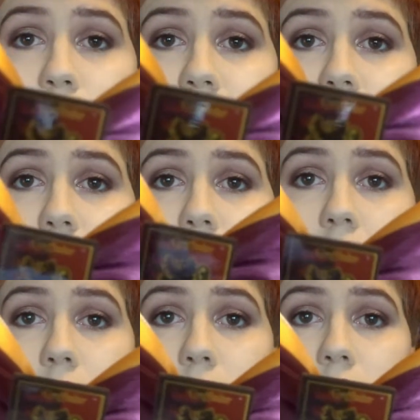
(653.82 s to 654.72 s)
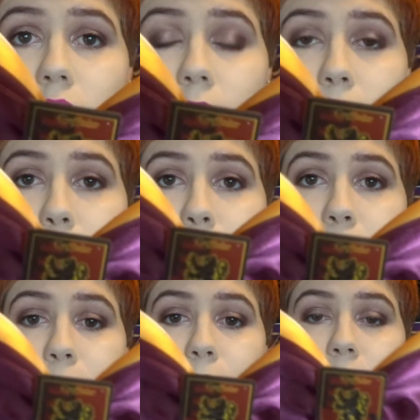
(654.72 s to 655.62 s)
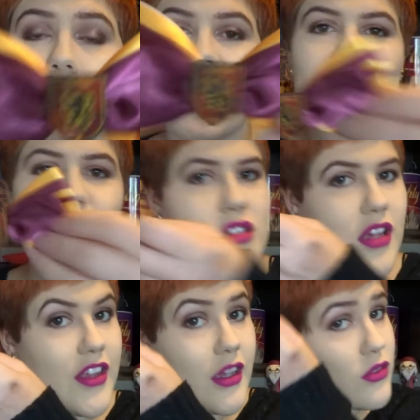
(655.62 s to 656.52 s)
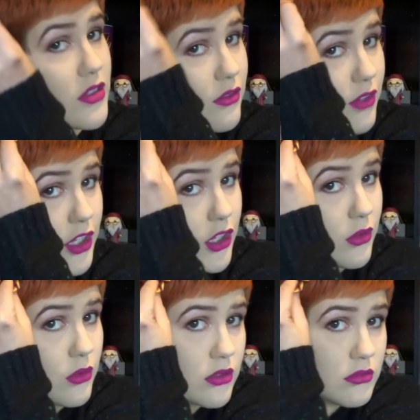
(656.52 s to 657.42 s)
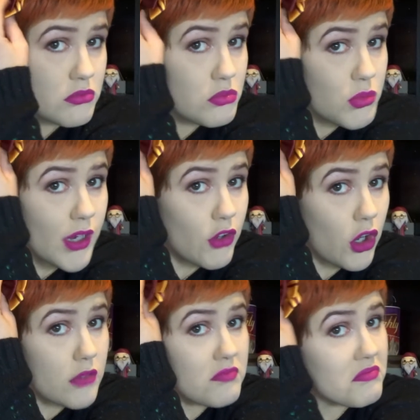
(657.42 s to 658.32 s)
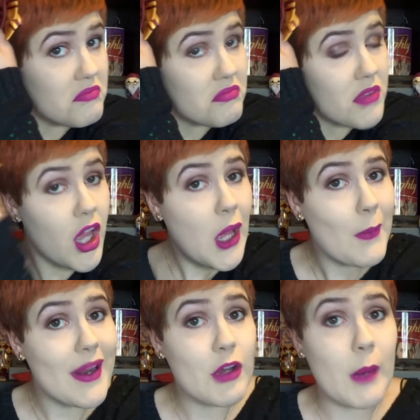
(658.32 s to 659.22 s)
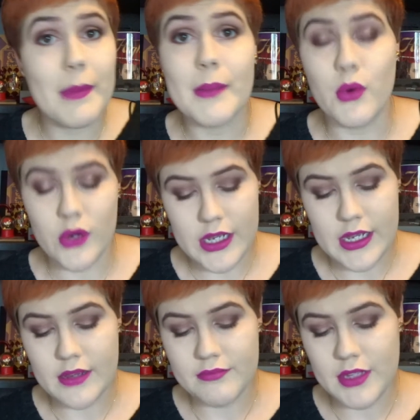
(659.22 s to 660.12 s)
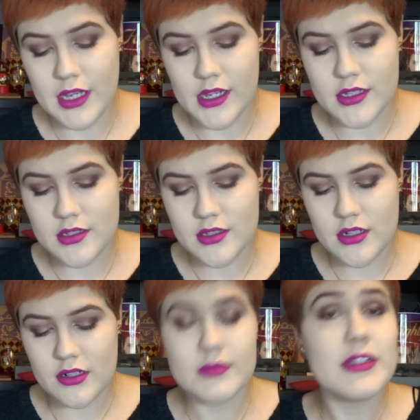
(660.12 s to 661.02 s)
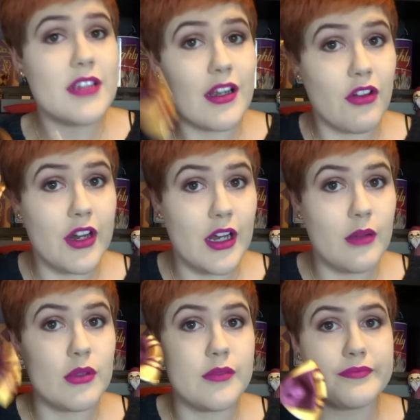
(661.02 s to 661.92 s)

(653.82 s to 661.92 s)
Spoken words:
Gryffindor cloak. And it would just, I think it would just look really cute when I've got a bit more hair. Yeah, it looks a bit silly right now, but